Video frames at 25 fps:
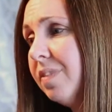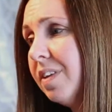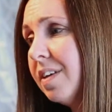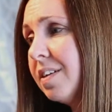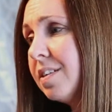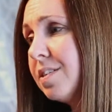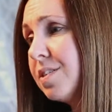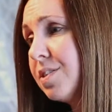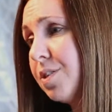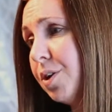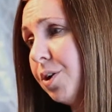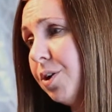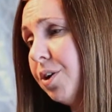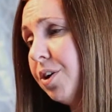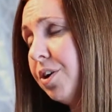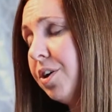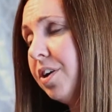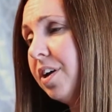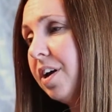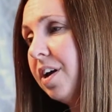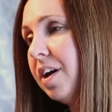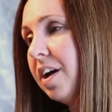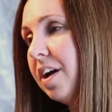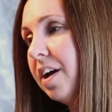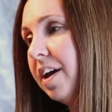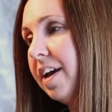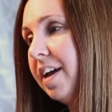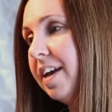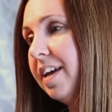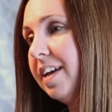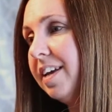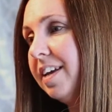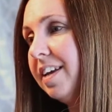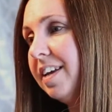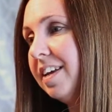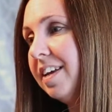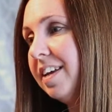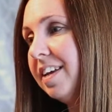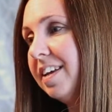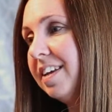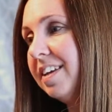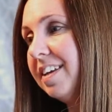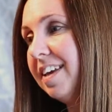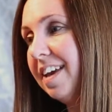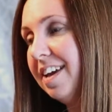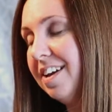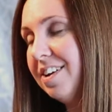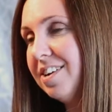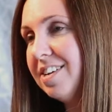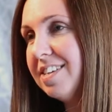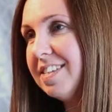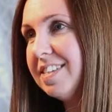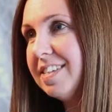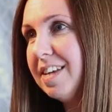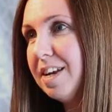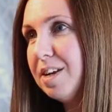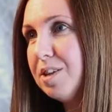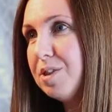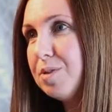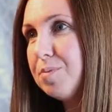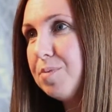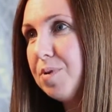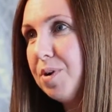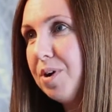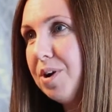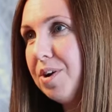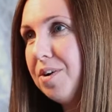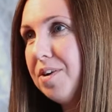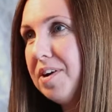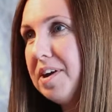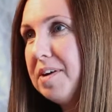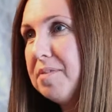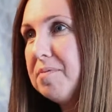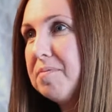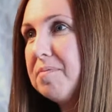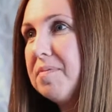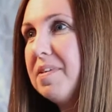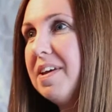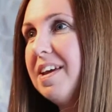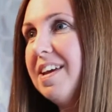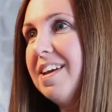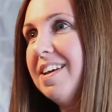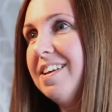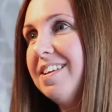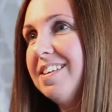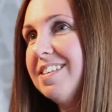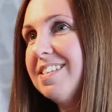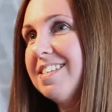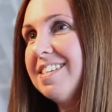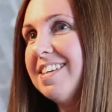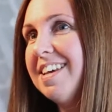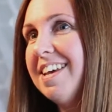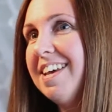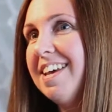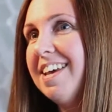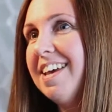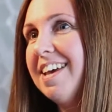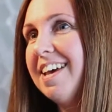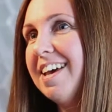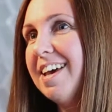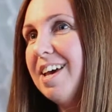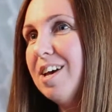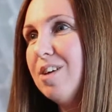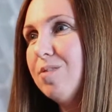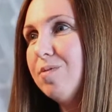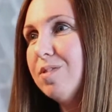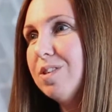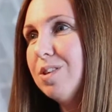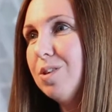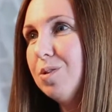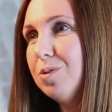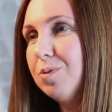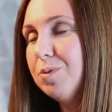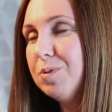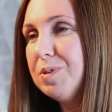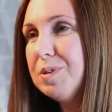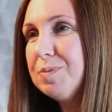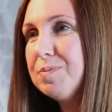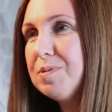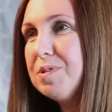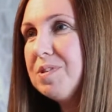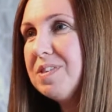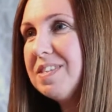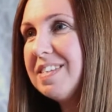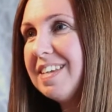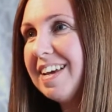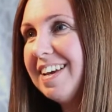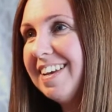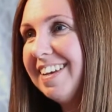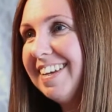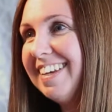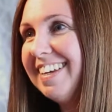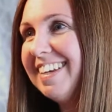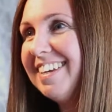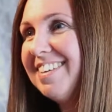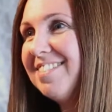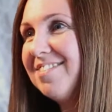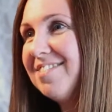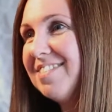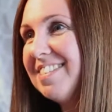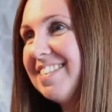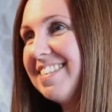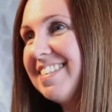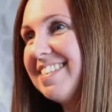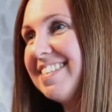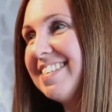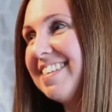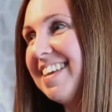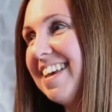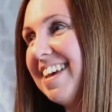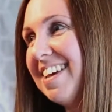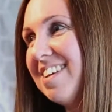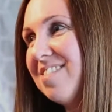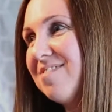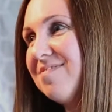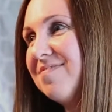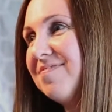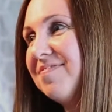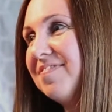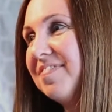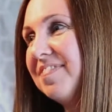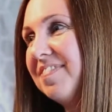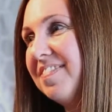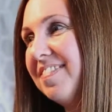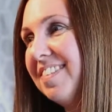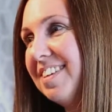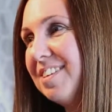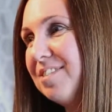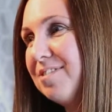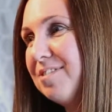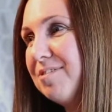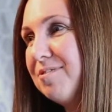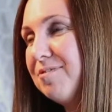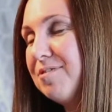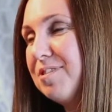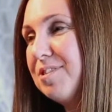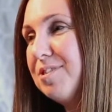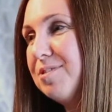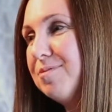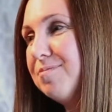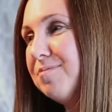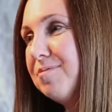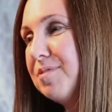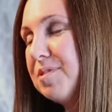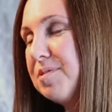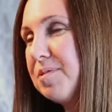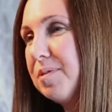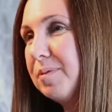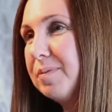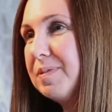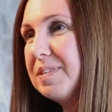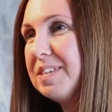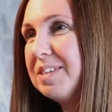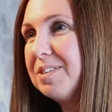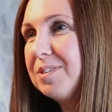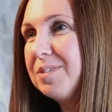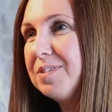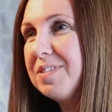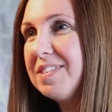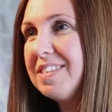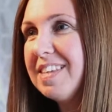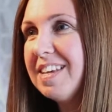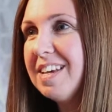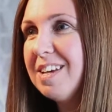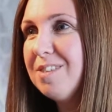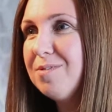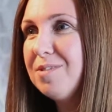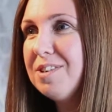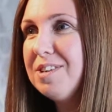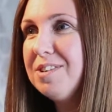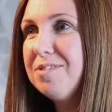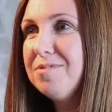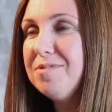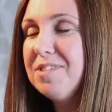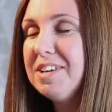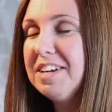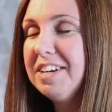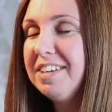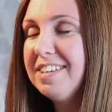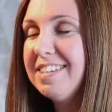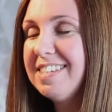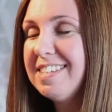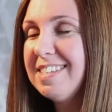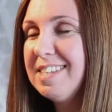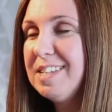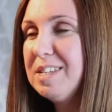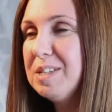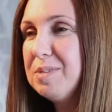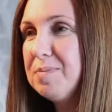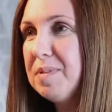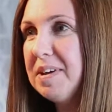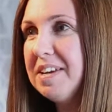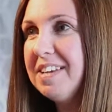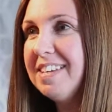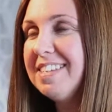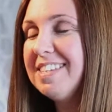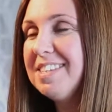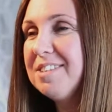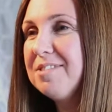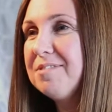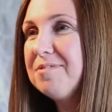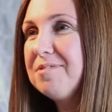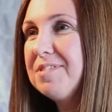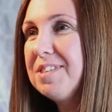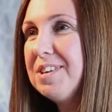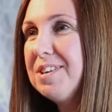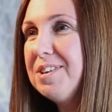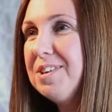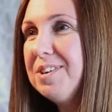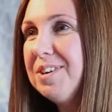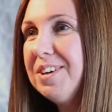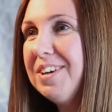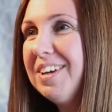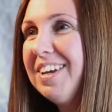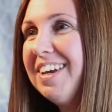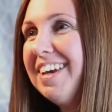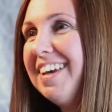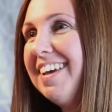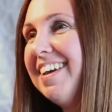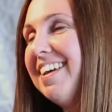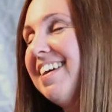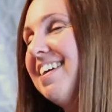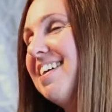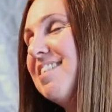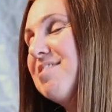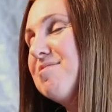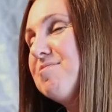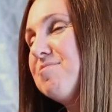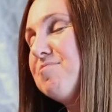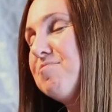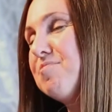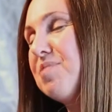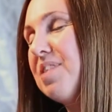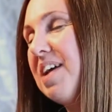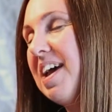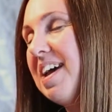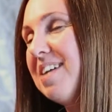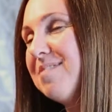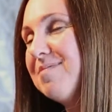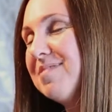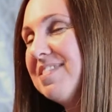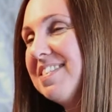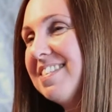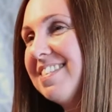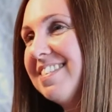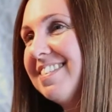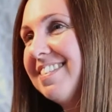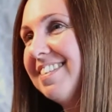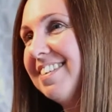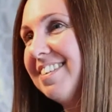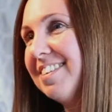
So I started the program, and it's not all smooth sailing. It was a few obstacles there when you realise things about yourself that you perhaps